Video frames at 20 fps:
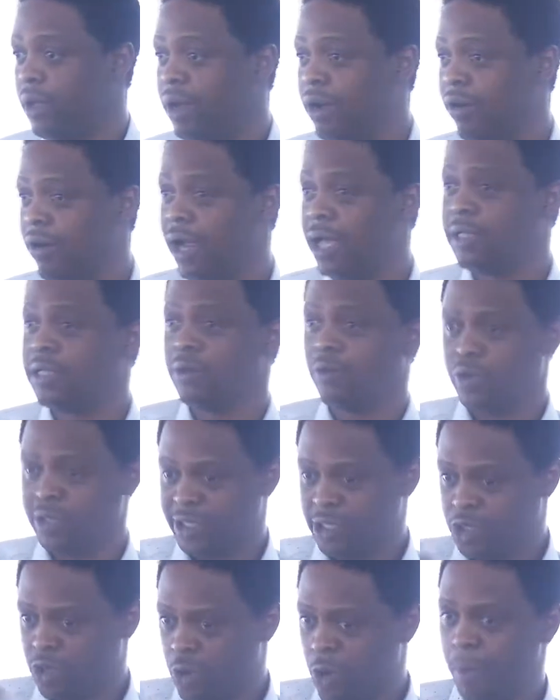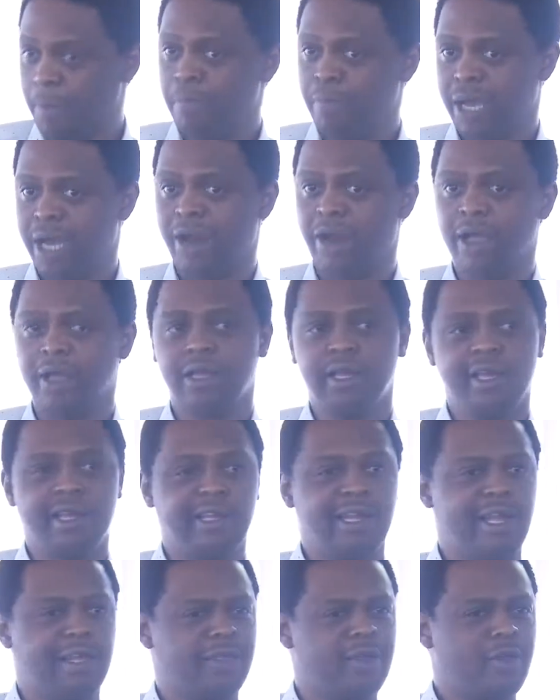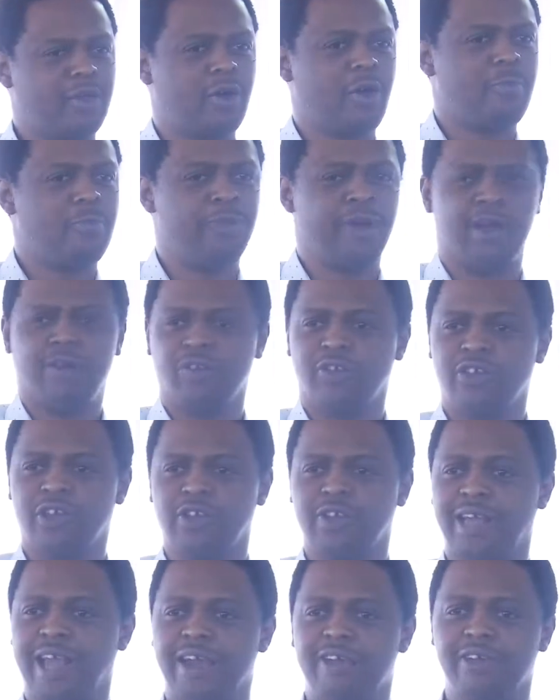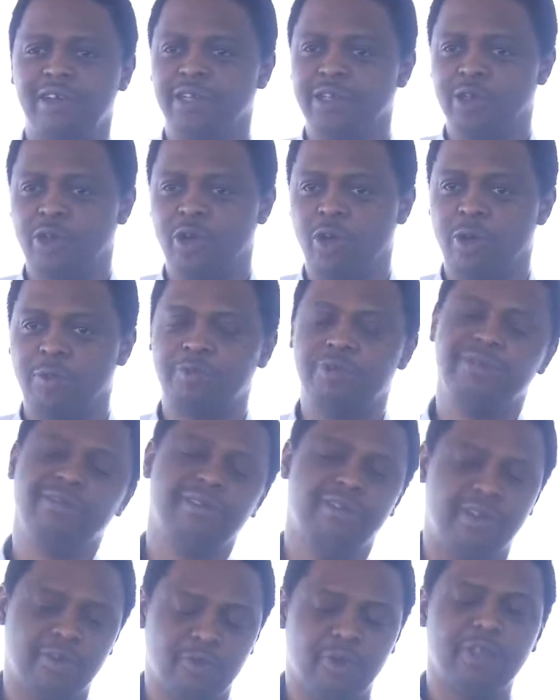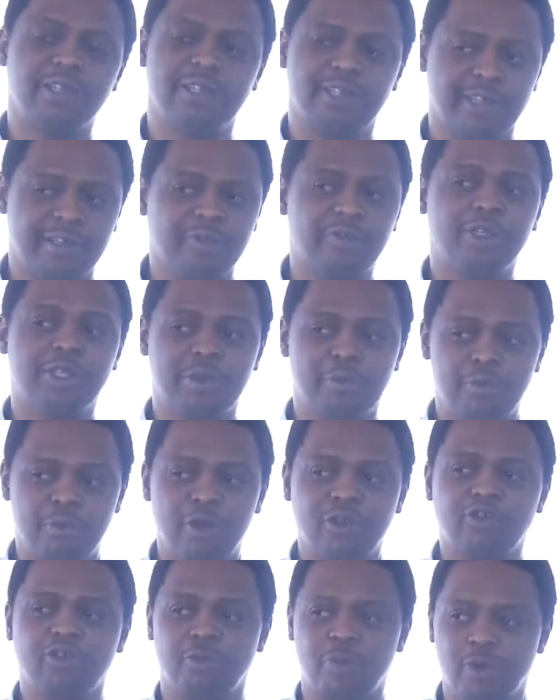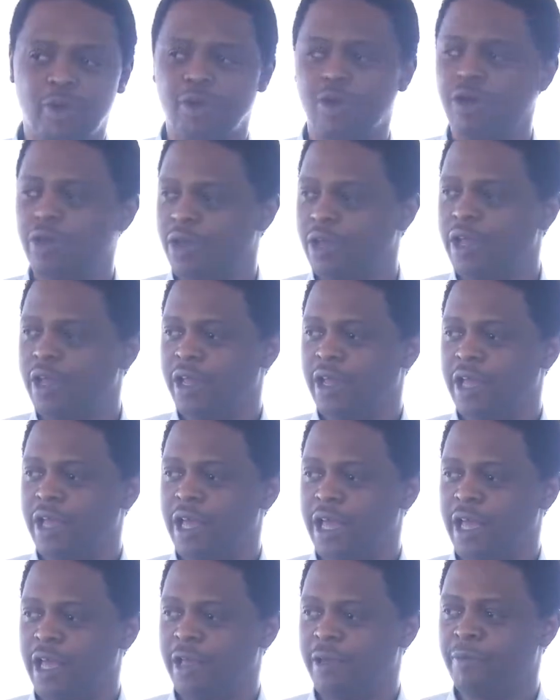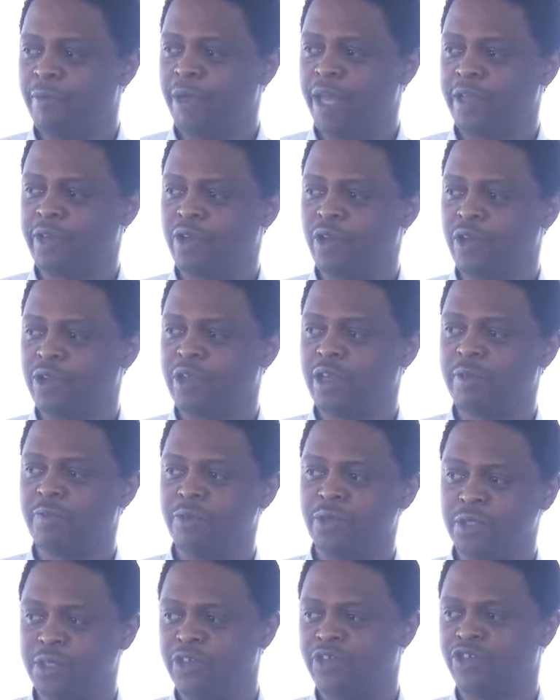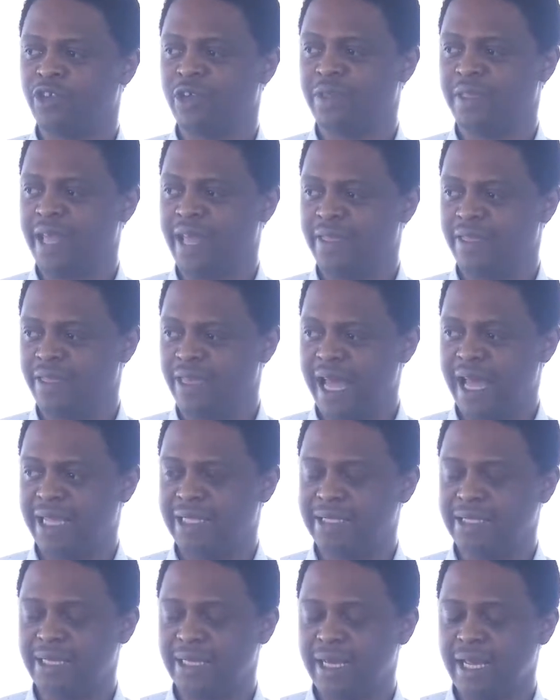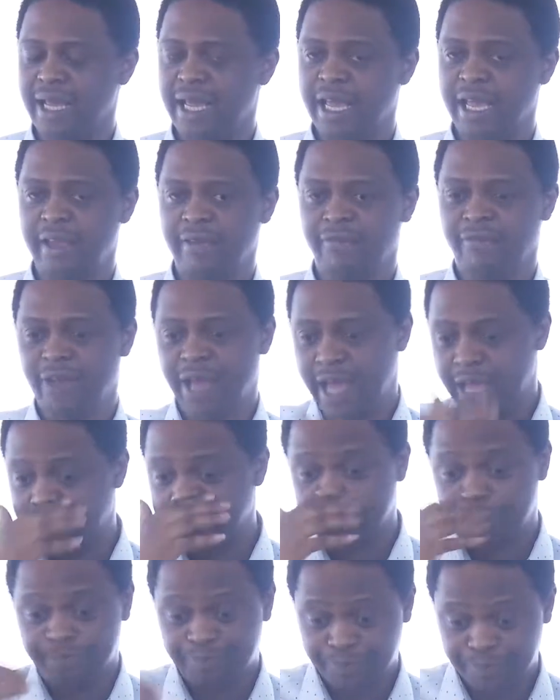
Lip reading: All right? He was his cupbearer. Now, I think cupbearer was just carrying his cup. No, it was a much more exalted position than that. In fact,